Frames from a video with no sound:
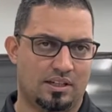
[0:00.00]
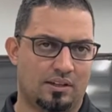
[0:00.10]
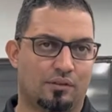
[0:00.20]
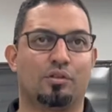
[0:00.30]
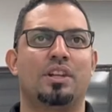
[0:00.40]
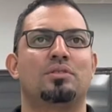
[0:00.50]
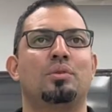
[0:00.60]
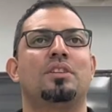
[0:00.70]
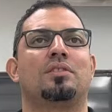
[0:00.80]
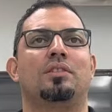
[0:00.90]
For this
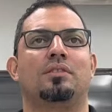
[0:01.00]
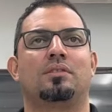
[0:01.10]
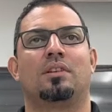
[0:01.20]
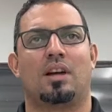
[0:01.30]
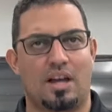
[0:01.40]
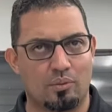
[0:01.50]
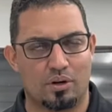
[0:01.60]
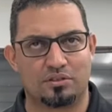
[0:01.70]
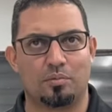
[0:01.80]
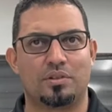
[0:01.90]
reason, I
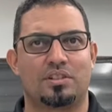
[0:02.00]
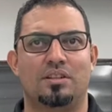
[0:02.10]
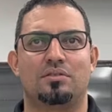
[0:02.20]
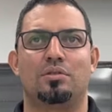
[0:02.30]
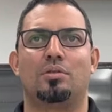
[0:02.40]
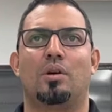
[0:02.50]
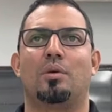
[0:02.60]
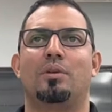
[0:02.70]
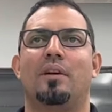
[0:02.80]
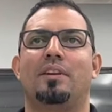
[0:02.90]
want to present to you a
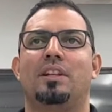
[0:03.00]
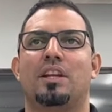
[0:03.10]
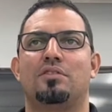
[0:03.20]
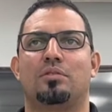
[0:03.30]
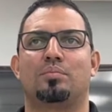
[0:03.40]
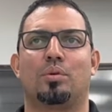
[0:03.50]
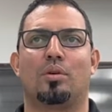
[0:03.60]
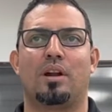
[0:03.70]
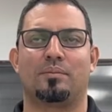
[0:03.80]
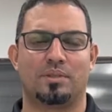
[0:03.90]
rehabilitation
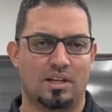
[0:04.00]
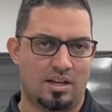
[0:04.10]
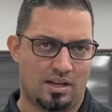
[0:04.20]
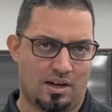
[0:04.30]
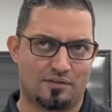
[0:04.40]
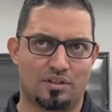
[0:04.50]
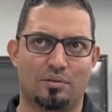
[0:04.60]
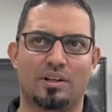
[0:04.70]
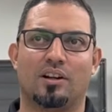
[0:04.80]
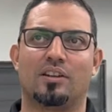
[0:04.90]
program of
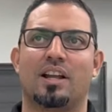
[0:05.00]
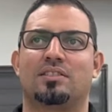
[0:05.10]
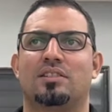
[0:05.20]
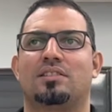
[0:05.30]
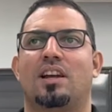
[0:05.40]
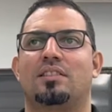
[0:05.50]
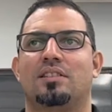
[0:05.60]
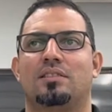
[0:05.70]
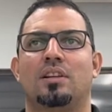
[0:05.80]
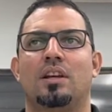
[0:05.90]
cervical
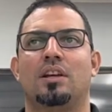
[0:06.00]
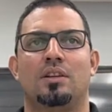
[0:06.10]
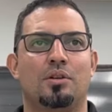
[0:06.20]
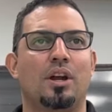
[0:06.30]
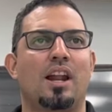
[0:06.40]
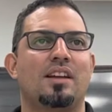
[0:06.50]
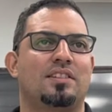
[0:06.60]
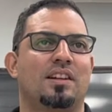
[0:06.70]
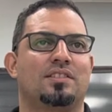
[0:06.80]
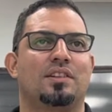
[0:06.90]
exercises
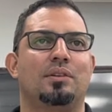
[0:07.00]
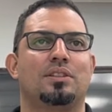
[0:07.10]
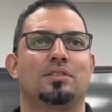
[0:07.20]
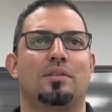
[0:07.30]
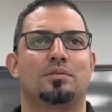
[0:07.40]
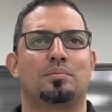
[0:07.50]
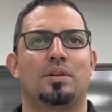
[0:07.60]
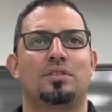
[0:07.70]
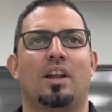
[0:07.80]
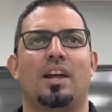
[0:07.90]
utilizing a series of
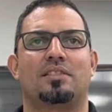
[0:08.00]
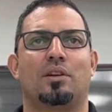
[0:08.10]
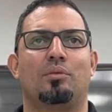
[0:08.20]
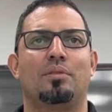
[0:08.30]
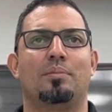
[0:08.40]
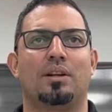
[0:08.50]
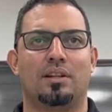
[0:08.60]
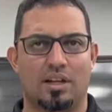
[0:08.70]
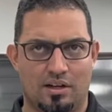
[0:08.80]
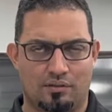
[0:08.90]
specialized equipment
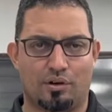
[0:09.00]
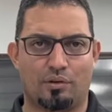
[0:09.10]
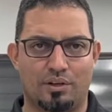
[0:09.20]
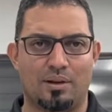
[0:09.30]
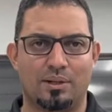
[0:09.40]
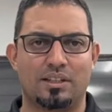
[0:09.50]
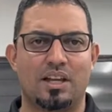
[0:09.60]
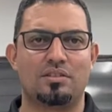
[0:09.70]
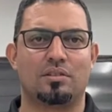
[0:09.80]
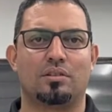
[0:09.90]
for
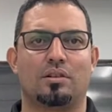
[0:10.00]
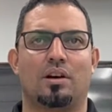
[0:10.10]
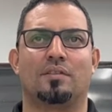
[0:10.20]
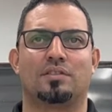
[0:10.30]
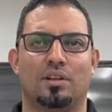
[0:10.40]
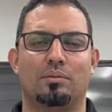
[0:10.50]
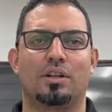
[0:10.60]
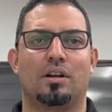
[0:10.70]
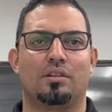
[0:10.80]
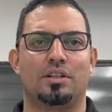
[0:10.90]
rehabilitation of
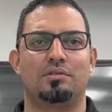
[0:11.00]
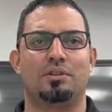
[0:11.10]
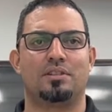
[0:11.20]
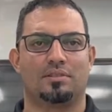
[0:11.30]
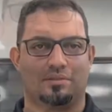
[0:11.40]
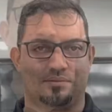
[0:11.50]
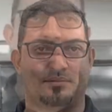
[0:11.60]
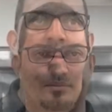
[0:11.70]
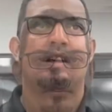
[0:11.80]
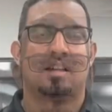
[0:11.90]
cervical injuries.
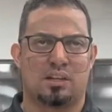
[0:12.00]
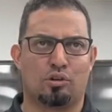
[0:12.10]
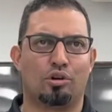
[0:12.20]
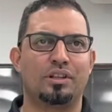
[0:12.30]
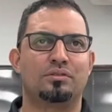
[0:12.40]
According